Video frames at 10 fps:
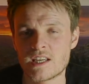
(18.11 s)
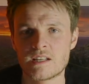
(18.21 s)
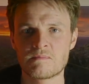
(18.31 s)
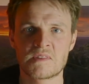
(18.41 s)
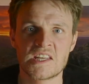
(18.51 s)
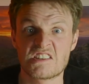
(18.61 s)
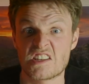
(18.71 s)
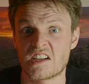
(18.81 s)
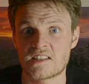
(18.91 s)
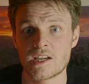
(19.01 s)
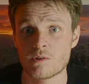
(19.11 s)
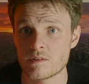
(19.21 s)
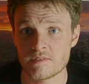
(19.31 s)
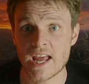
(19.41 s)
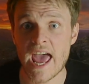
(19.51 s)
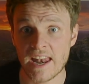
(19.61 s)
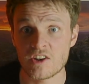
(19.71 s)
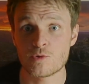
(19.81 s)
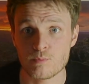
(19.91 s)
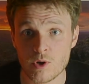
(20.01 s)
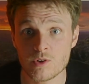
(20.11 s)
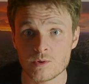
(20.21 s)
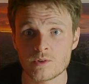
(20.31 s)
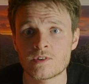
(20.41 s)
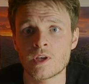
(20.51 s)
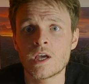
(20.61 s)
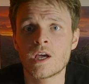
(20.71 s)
in this idea of an end product.